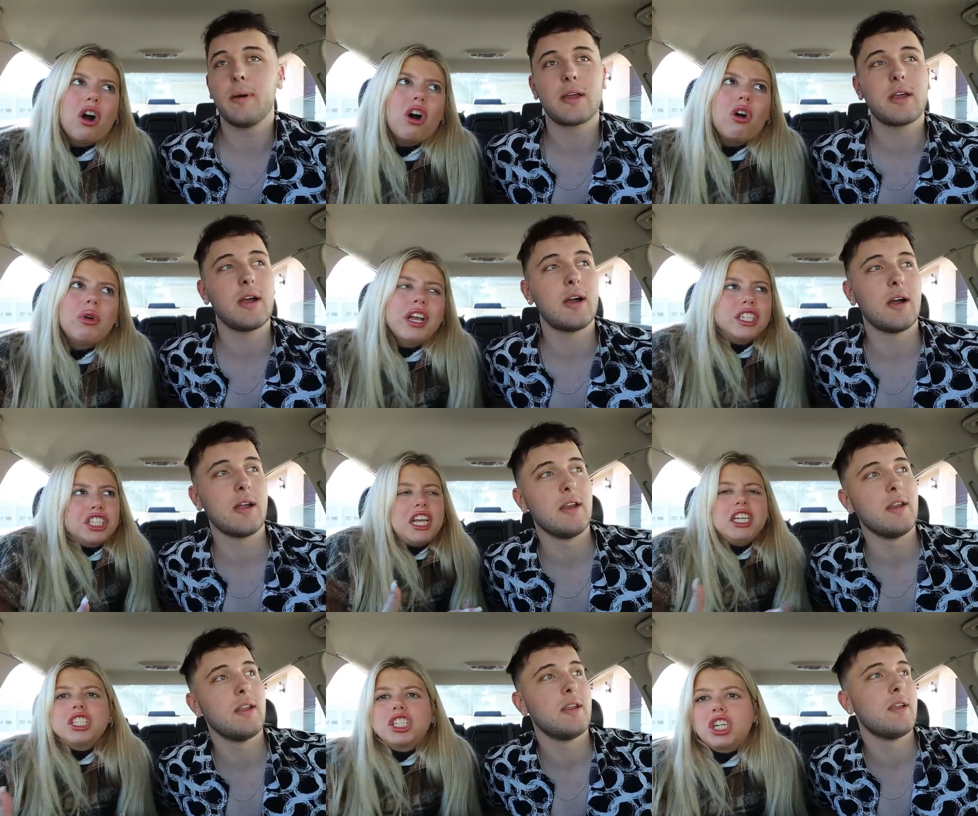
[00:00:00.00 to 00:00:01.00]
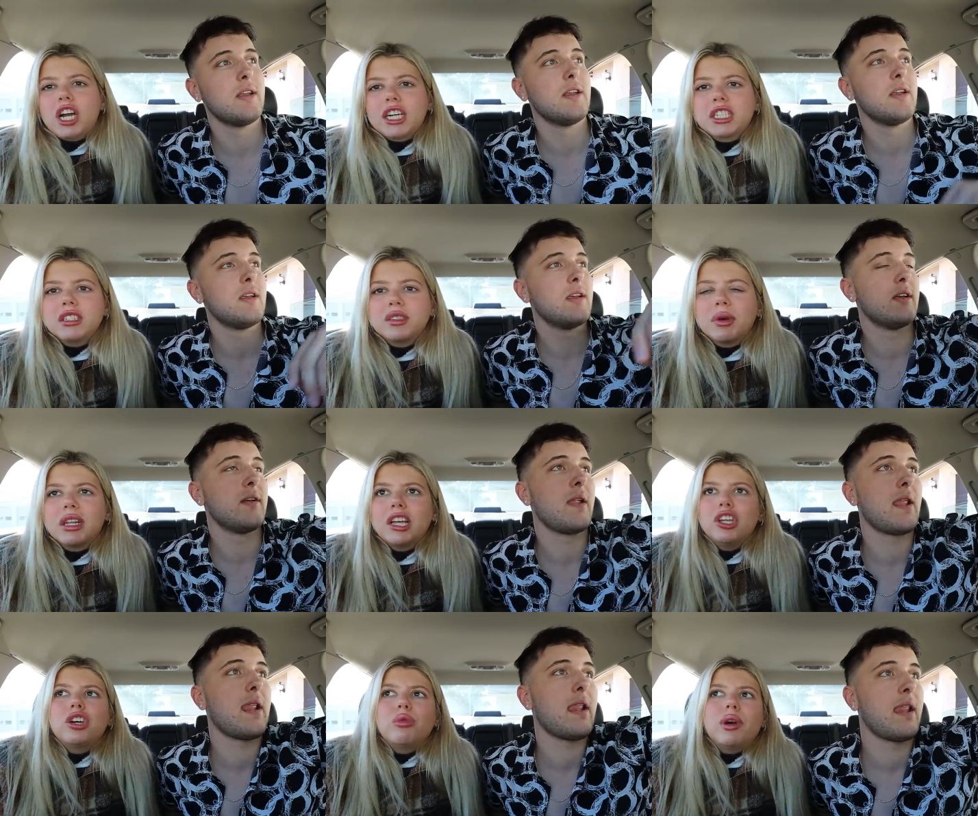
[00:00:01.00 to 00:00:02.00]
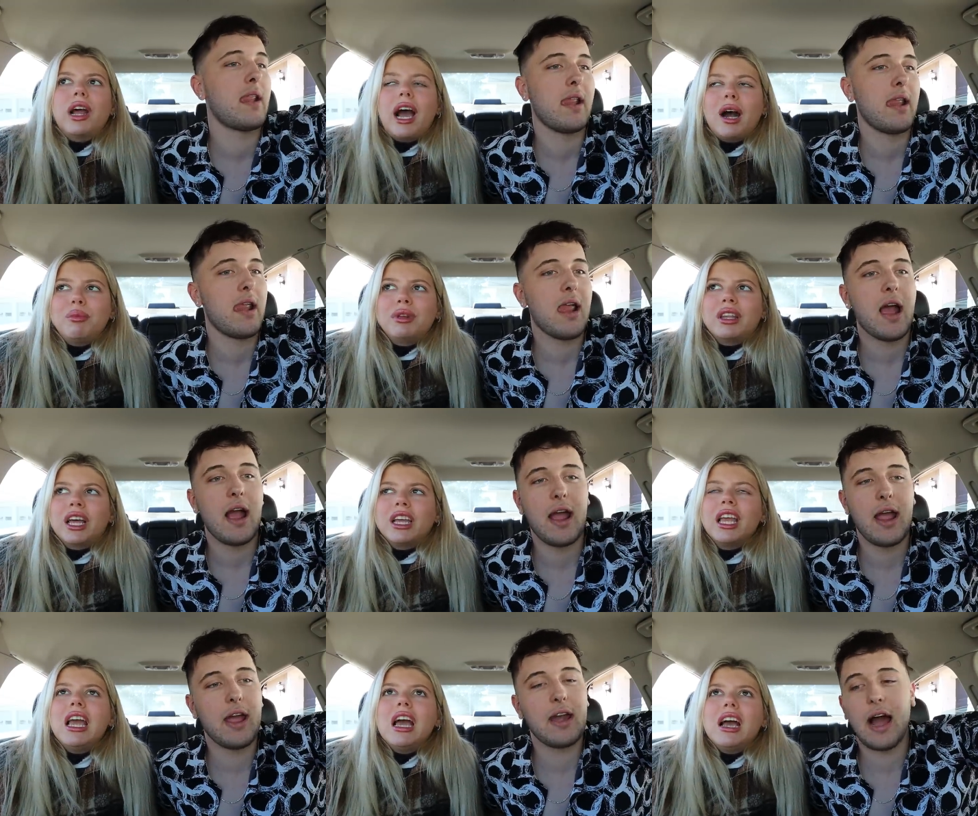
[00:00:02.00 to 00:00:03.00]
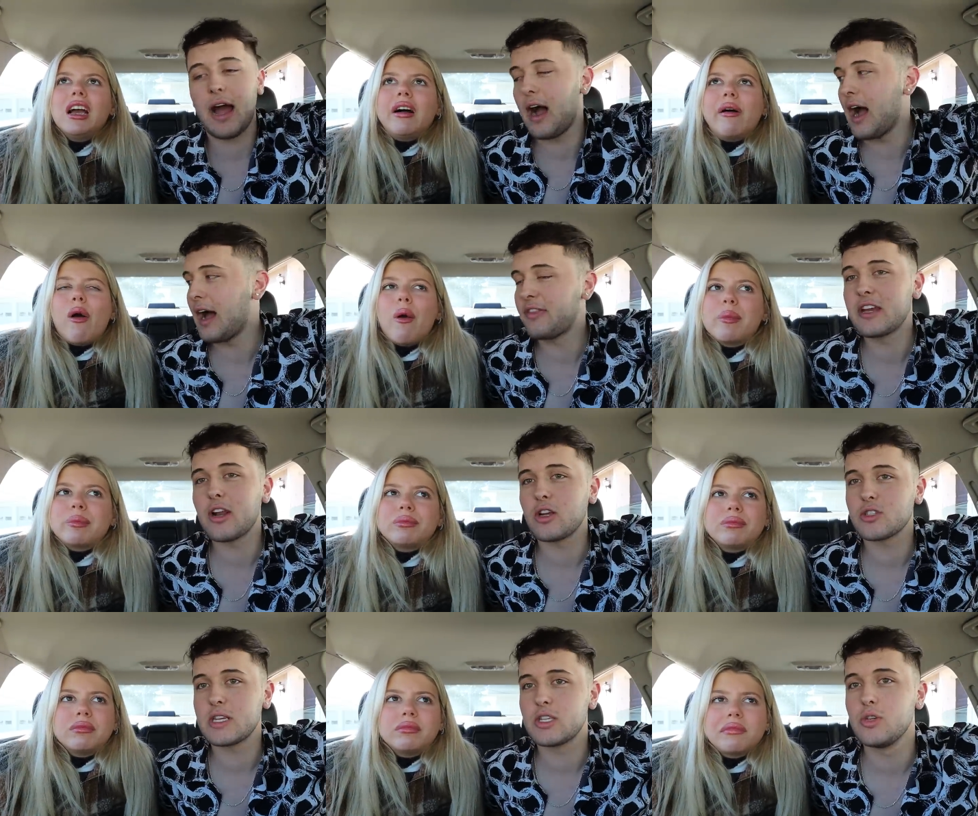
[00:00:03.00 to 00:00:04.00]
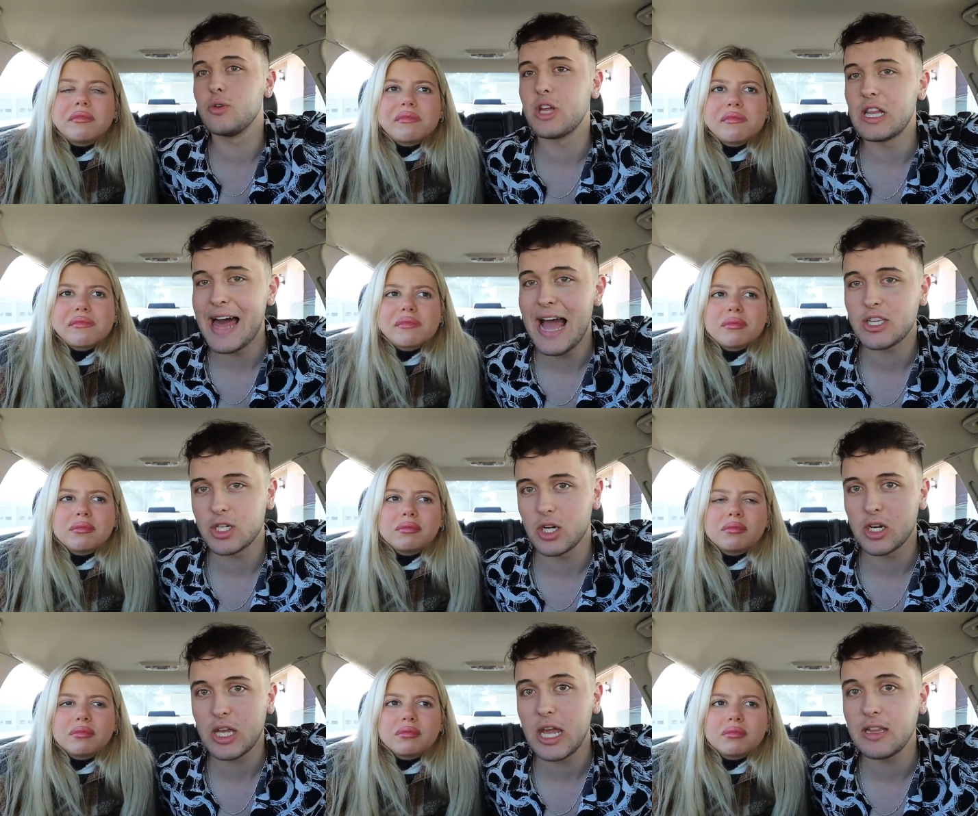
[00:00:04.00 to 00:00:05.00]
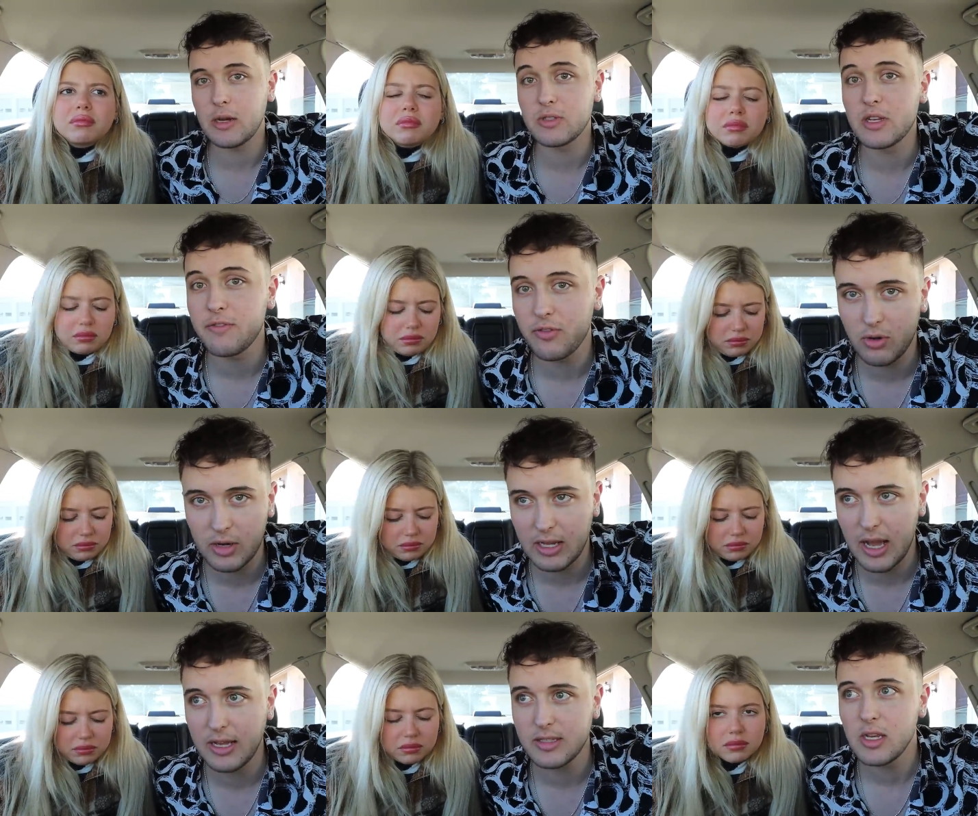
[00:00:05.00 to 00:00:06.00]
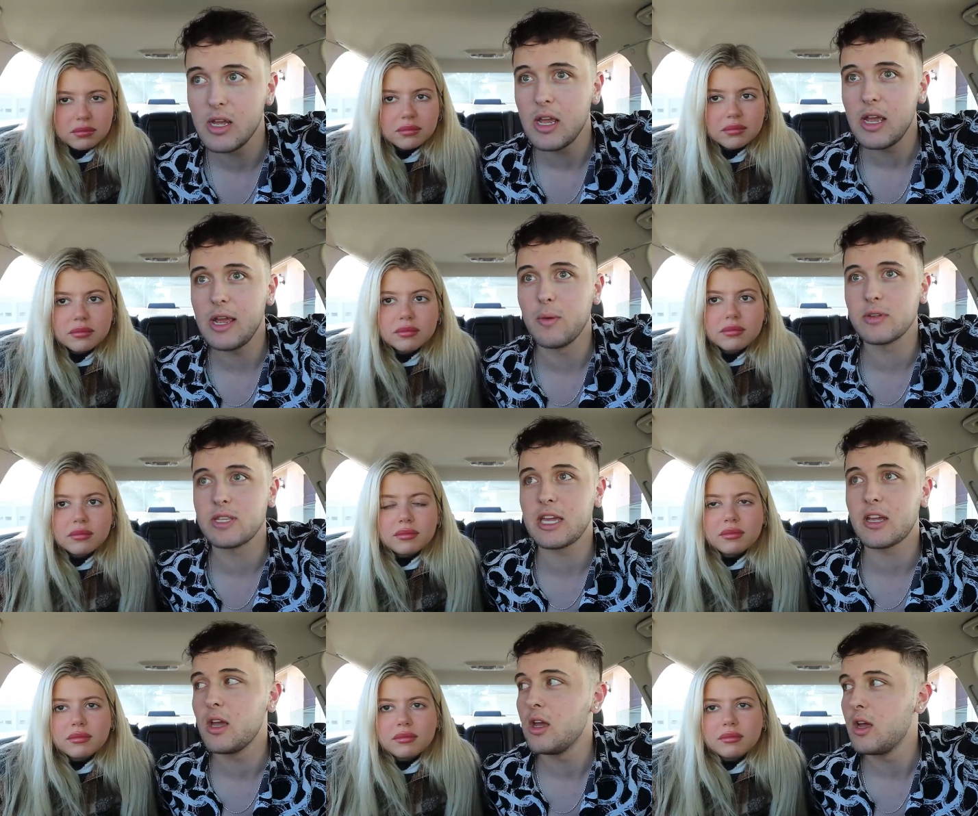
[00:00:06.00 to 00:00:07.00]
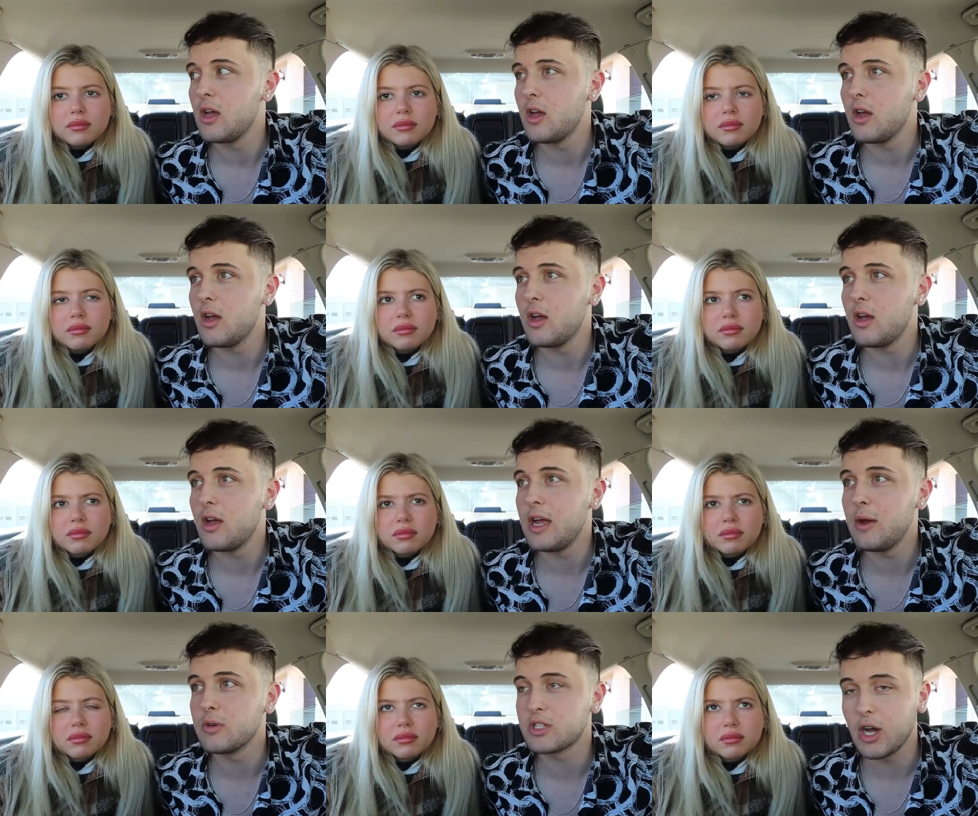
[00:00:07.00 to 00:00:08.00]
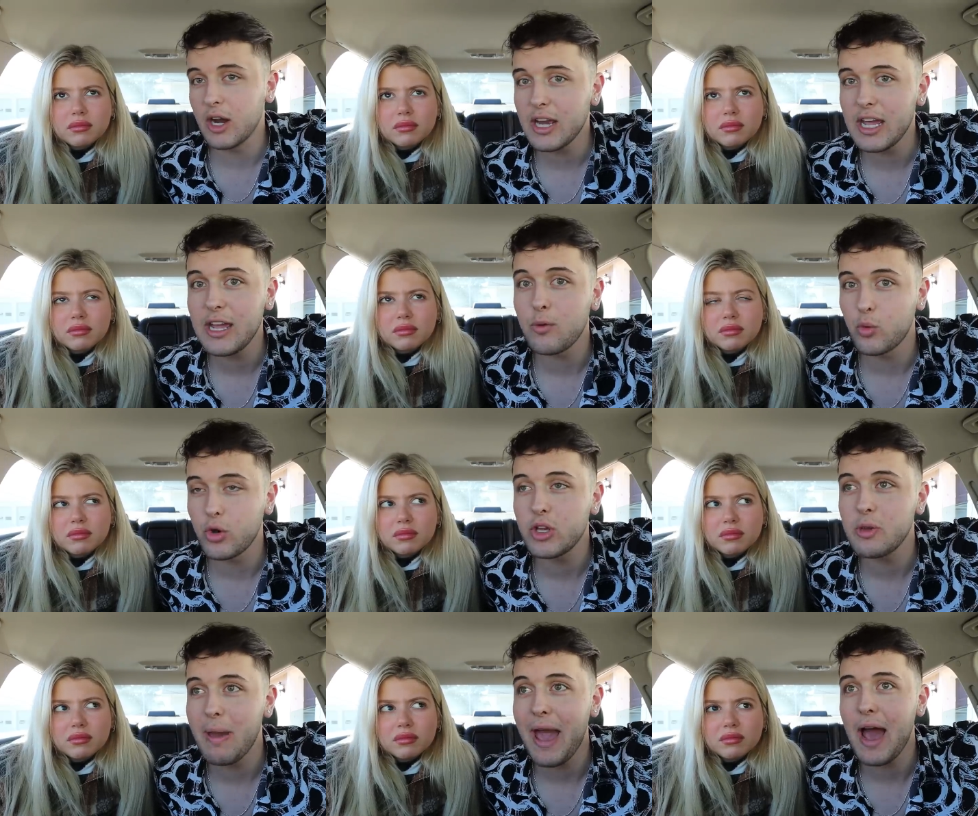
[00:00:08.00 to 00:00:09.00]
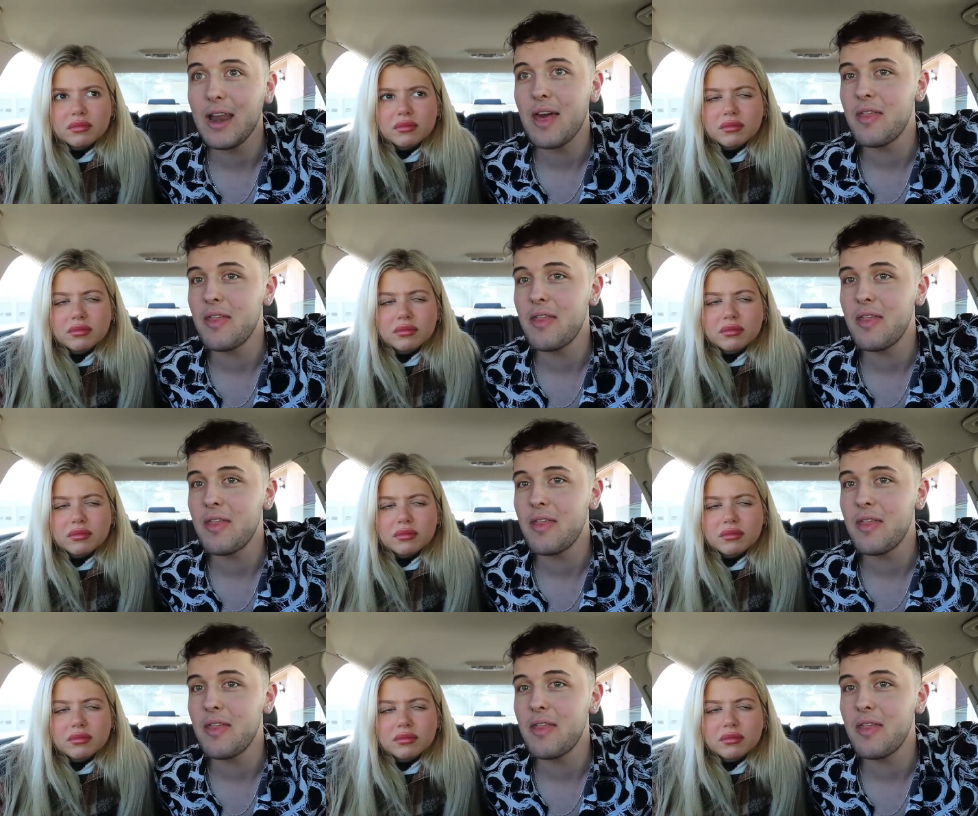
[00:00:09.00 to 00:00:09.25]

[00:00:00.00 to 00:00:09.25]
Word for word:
Speaker 1: oh, oh it changes directions, but like, look what happened. Like, and
Speaker 2: I think it also has to do with the last hurricane that was in Florida, guys. It was like, it was gonna hit really bad,